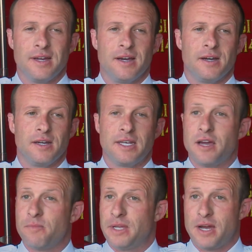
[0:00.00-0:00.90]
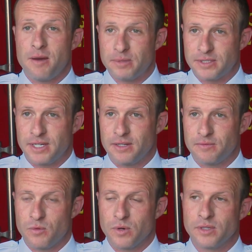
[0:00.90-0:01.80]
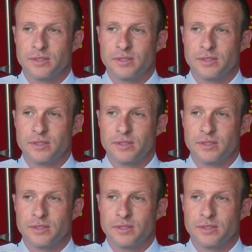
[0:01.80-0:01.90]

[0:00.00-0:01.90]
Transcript: uh, and not be compensated for